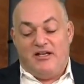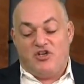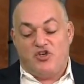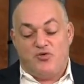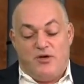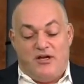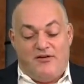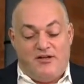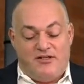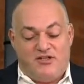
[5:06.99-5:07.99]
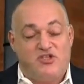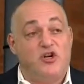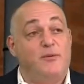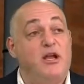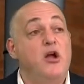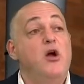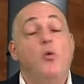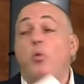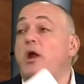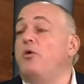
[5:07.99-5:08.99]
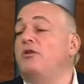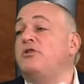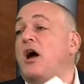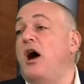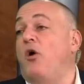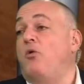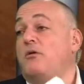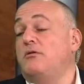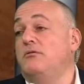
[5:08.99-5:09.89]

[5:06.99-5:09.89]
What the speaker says: extraordinarily disturbing. We will know